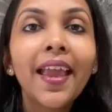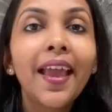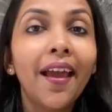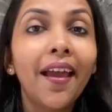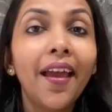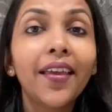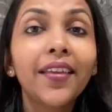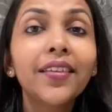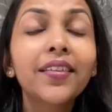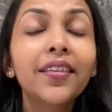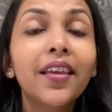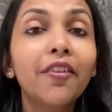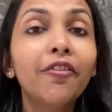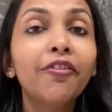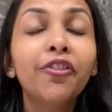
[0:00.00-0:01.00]
And
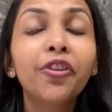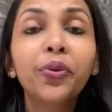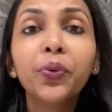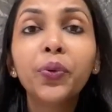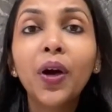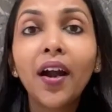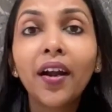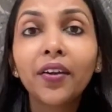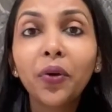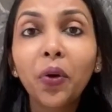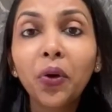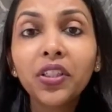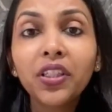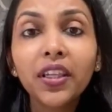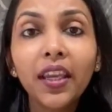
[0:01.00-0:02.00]
if you are
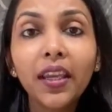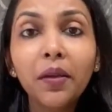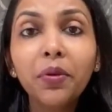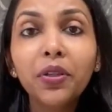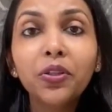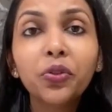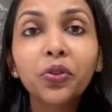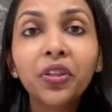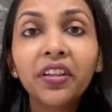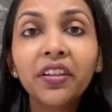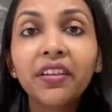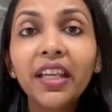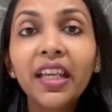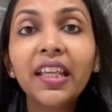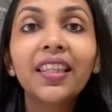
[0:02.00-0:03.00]
not able to
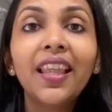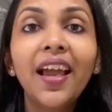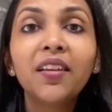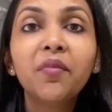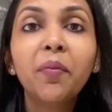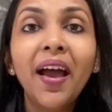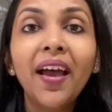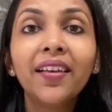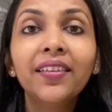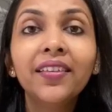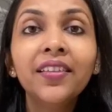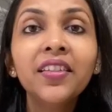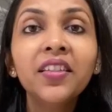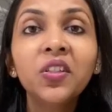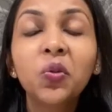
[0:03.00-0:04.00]
create that
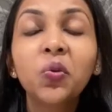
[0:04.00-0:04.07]
balance,